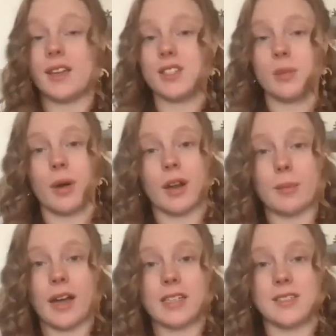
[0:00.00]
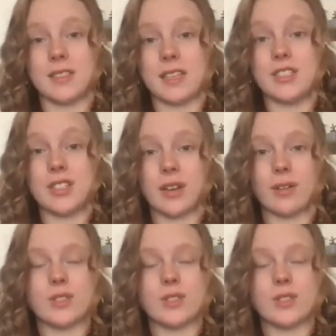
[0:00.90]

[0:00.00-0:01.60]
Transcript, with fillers: and shamanic practices in general.